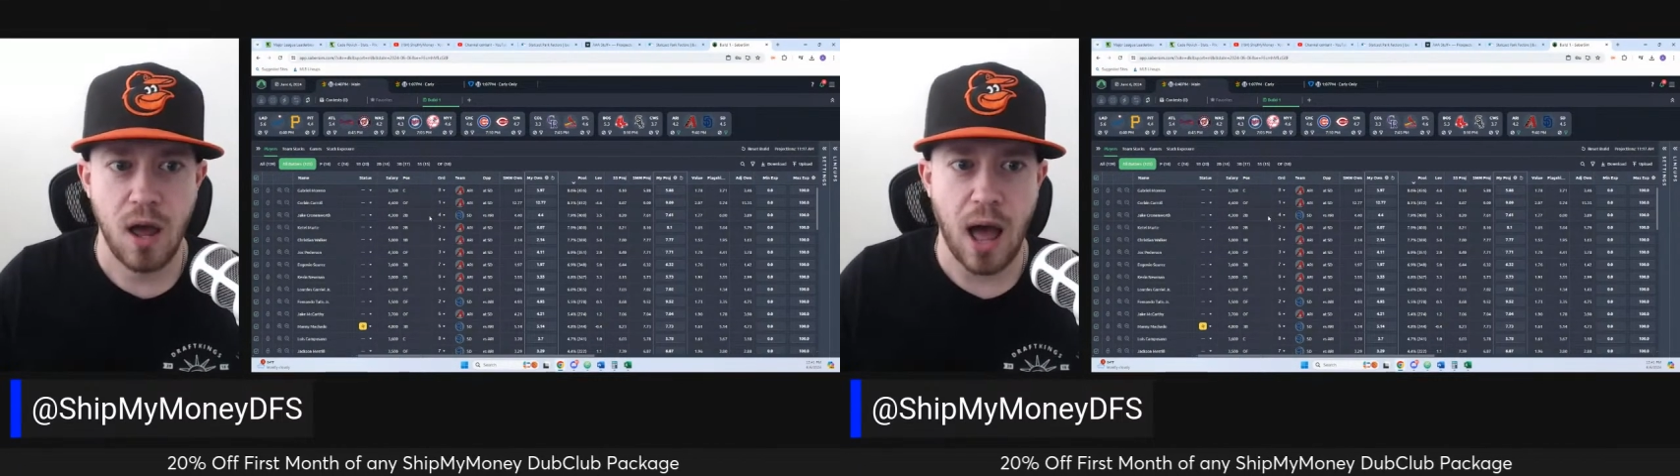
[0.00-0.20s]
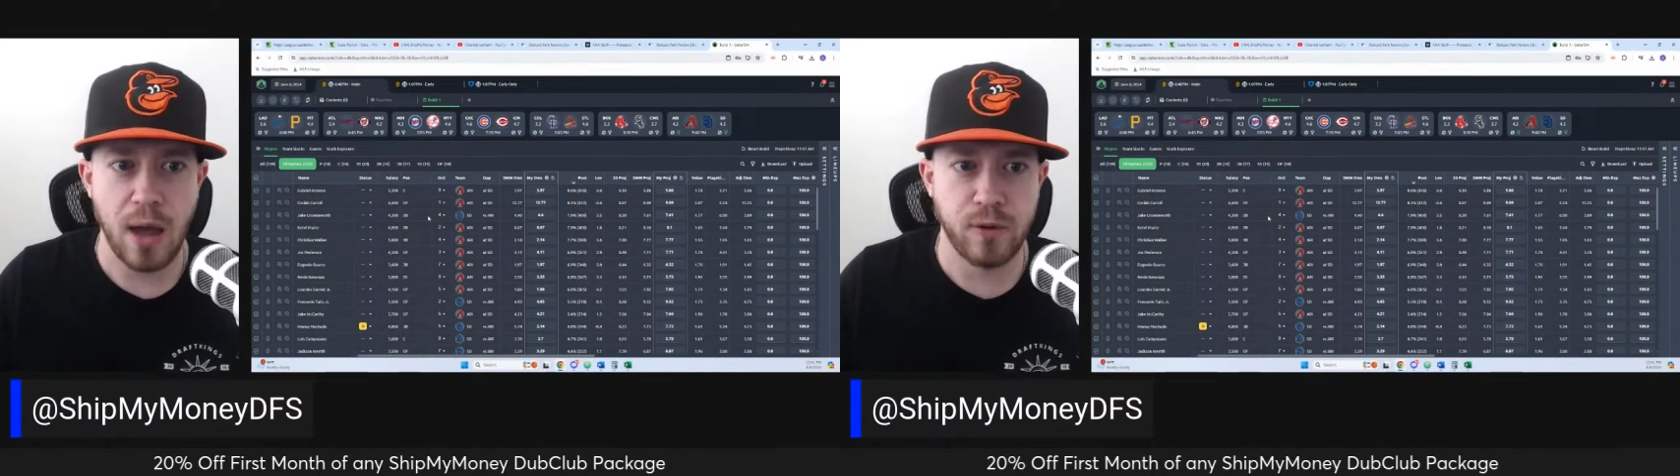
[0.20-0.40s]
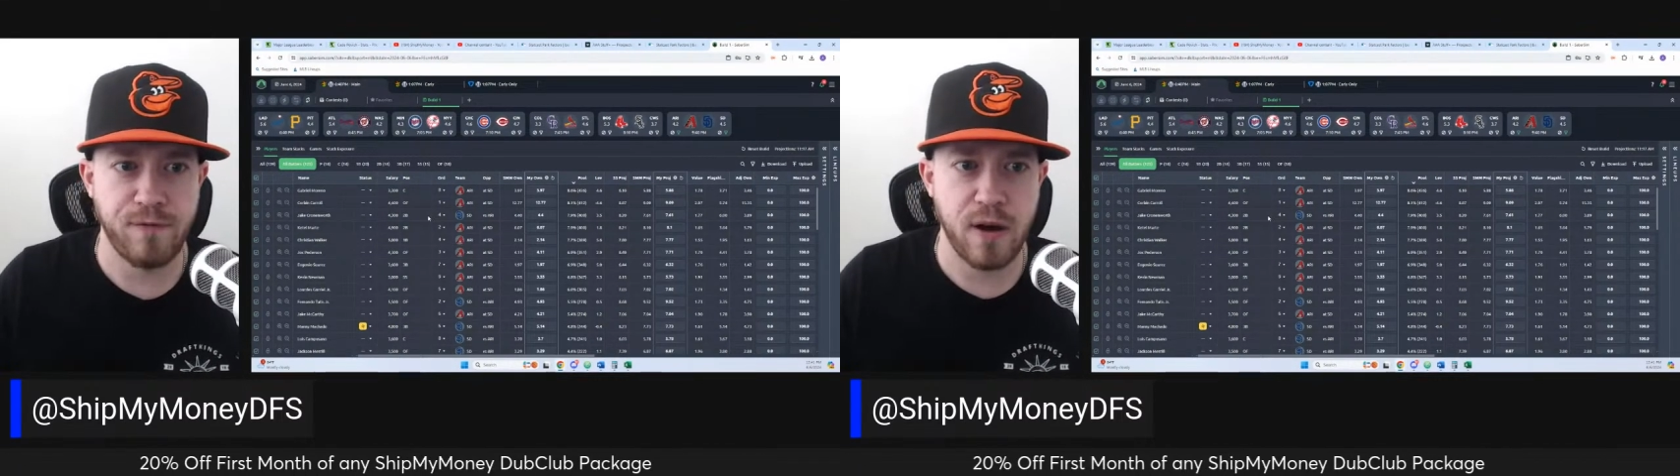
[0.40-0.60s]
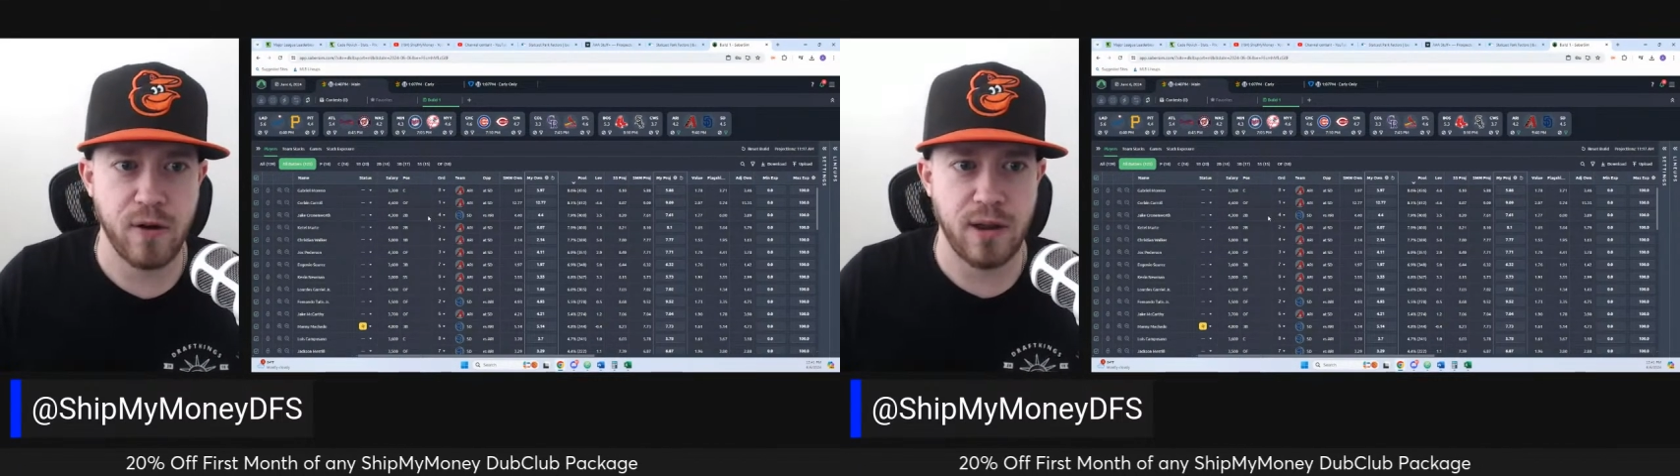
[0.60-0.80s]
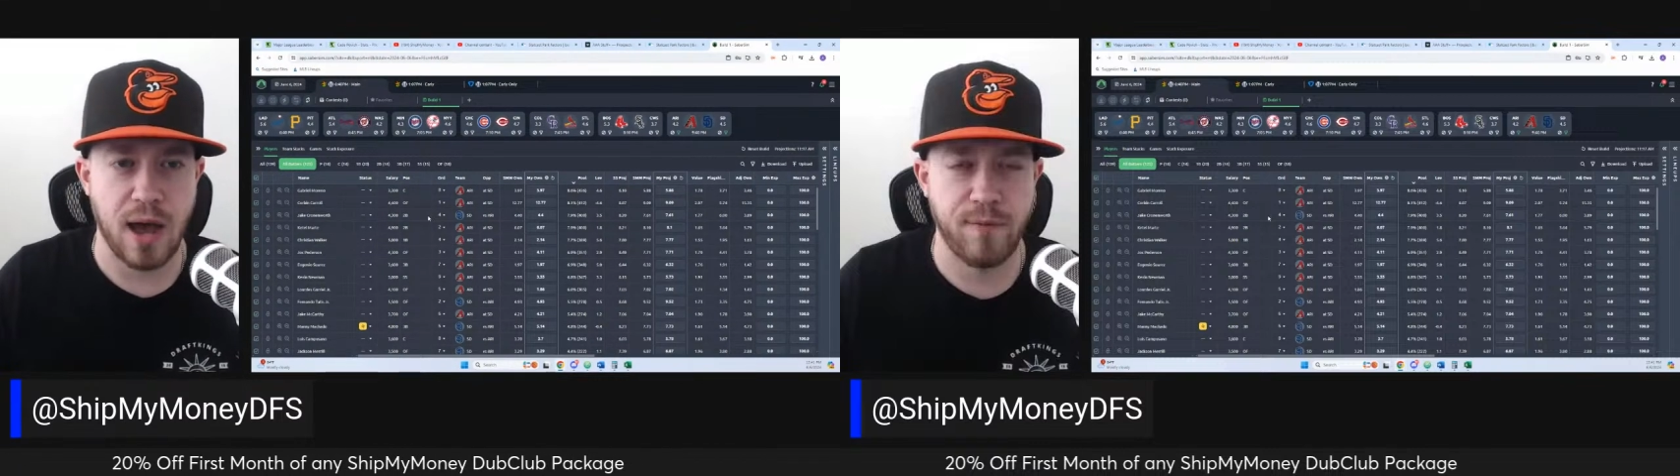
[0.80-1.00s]
I would
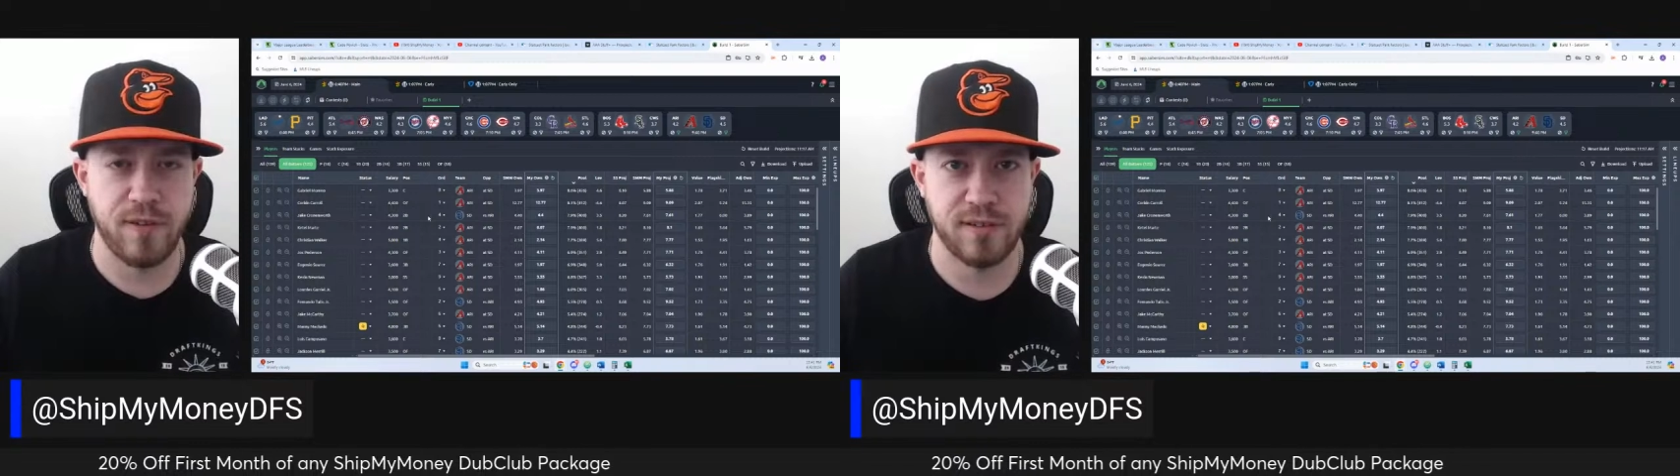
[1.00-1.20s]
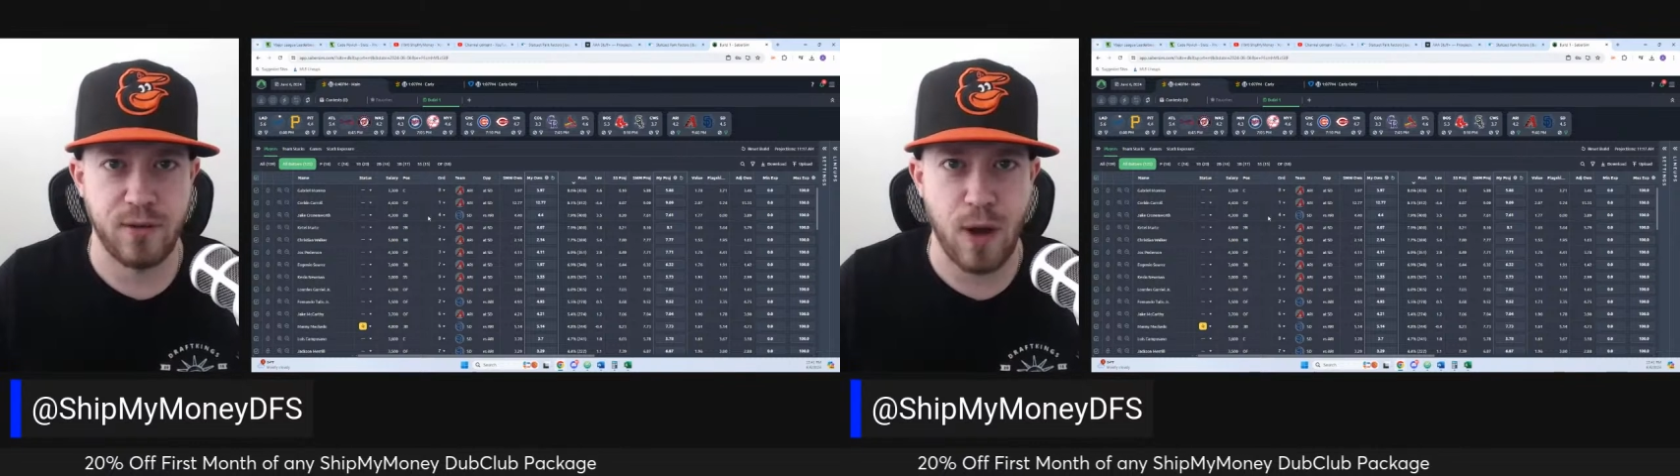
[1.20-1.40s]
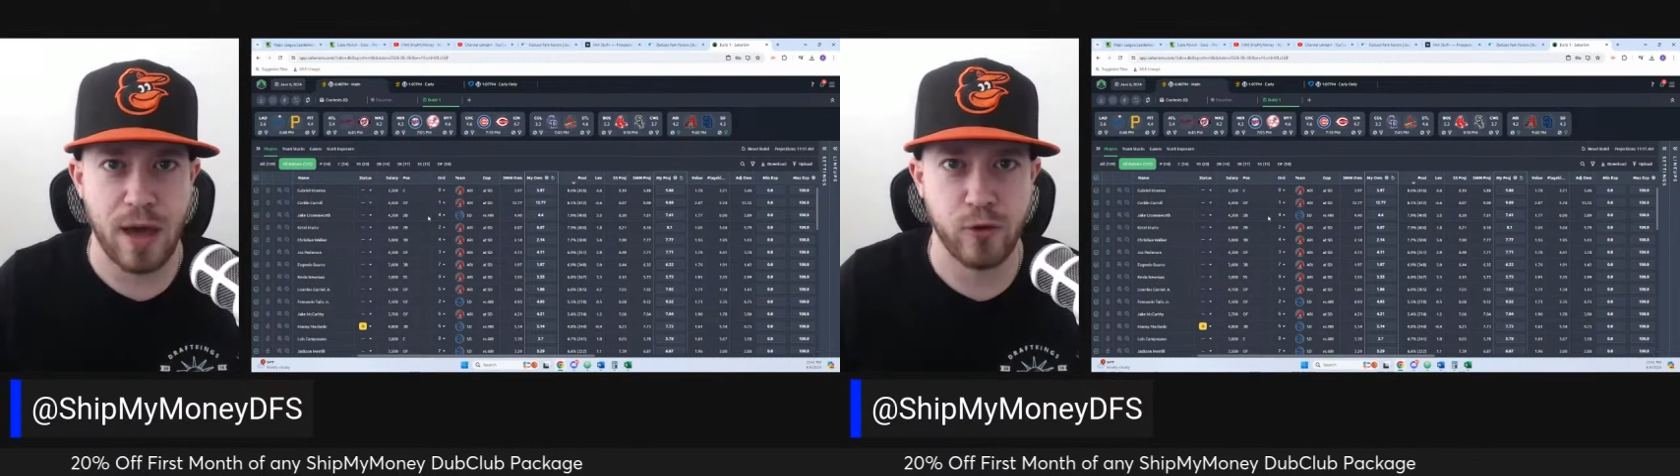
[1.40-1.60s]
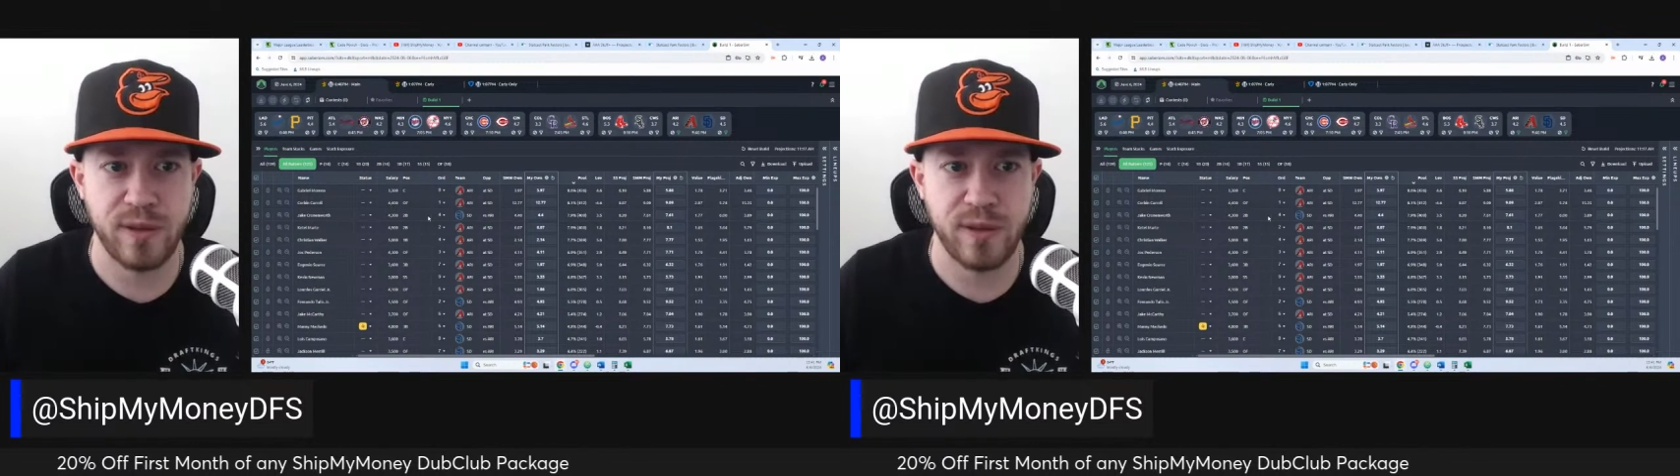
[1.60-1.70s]
very obviously rather